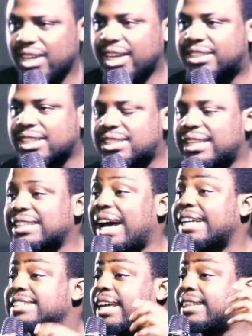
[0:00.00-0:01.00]
It is that
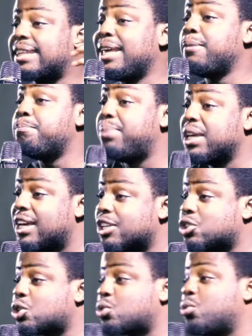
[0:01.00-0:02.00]
as a thing
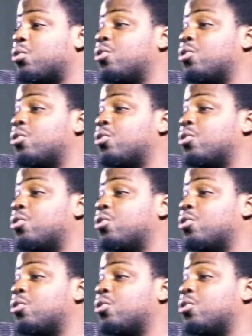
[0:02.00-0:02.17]
begins to